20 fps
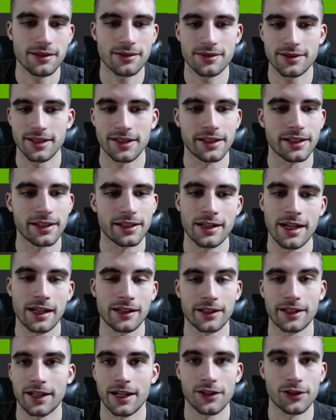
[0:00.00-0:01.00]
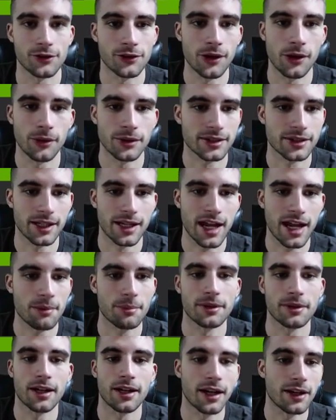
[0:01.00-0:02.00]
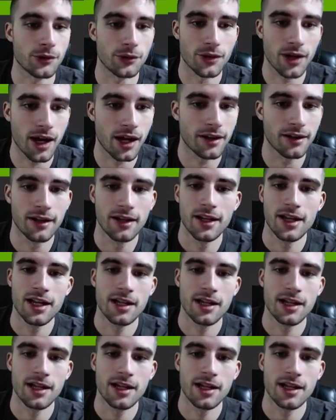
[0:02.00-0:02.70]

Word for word: sit here and act like I do know what's going to happen. I do not.